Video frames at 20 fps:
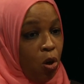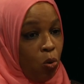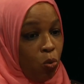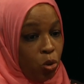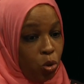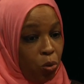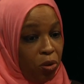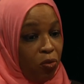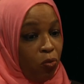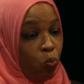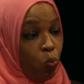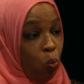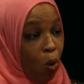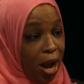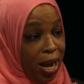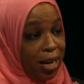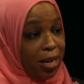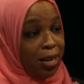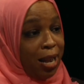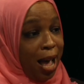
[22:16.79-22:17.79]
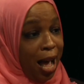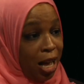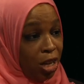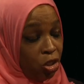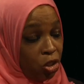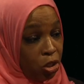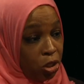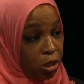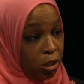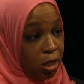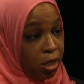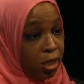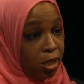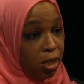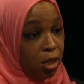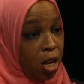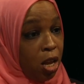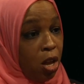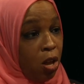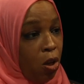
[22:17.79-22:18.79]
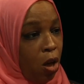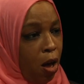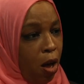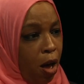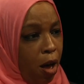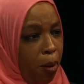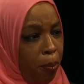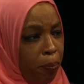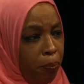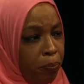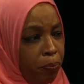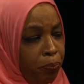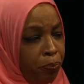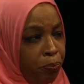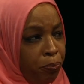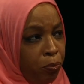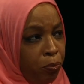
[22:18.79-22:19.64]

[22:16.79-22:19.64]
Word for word: sort of white nationalist um,